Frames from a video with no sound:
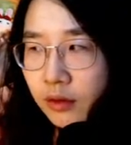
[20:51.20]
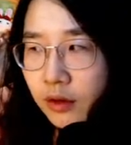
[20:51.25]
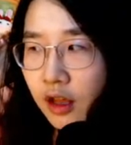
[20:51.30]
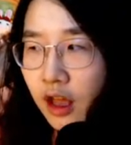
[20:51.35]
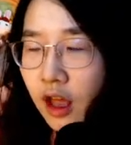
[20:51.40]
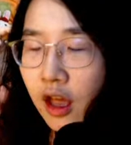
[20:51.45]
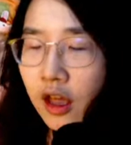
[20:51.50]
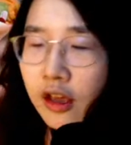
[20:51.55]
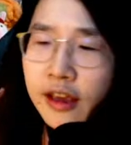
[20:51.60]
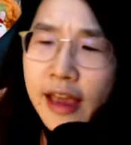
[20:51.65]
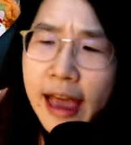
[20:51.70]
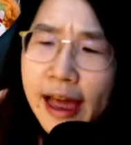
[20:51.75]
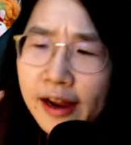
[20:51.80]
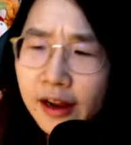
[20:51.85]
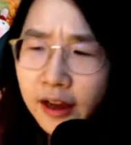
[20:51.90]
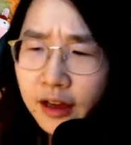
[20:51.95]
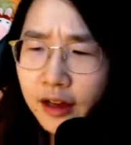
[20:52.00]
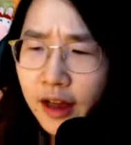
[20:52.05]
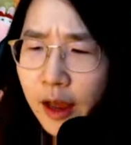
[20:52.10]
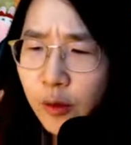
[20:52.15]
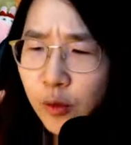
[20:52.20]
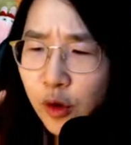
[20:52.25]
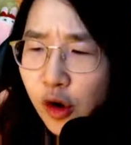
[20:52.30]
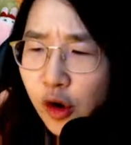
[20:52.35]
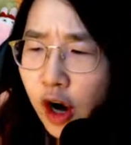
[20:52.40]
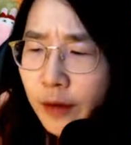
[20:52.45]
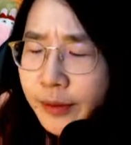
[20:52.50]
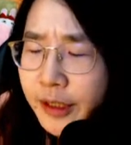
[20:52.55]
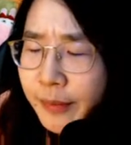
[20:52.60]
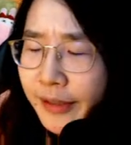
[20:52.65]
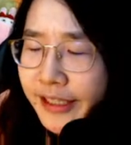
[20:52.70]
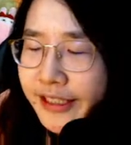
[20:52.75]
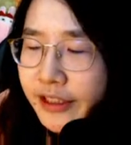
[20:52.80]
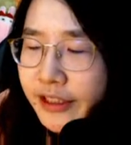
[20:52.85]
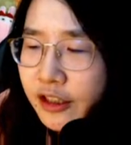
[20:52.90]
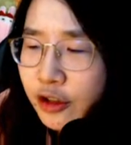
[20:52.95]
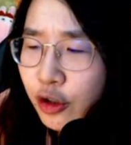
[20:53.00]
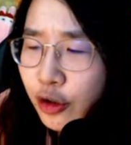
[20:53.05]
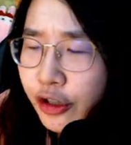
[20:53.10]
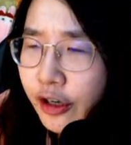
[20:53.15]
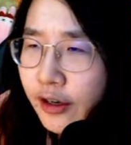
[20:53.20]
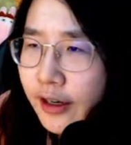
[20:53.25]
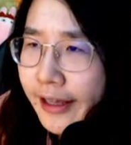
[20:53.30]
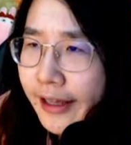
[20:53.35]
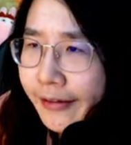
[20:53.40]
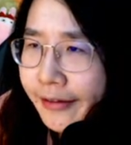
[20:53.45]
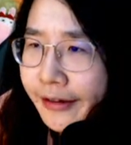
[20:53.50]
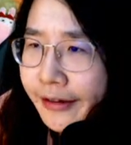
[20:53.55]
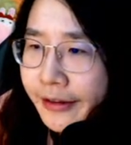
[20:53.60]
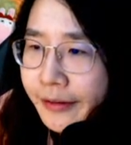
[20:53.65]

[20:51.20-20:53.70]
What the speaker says: Yeah, I will optimize the node on later.